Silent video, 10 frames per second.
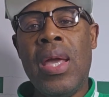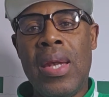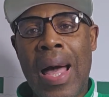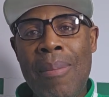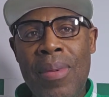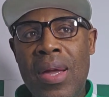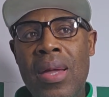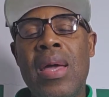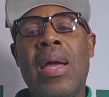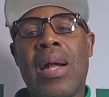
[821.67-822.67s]
in
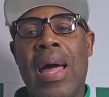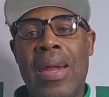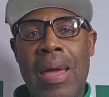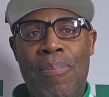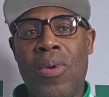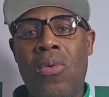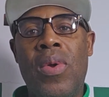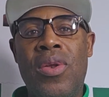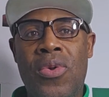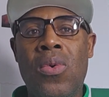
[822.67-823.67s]
Amley, can help you.
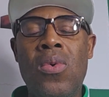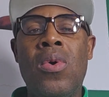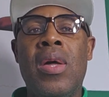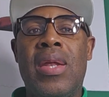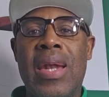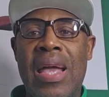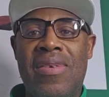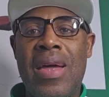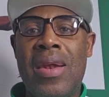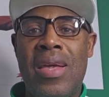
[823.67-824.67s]
We do the
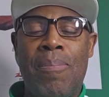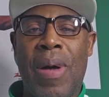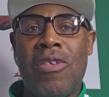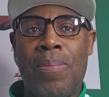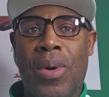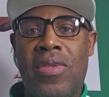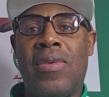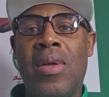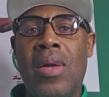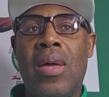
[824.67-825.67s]
Nigerian e-passport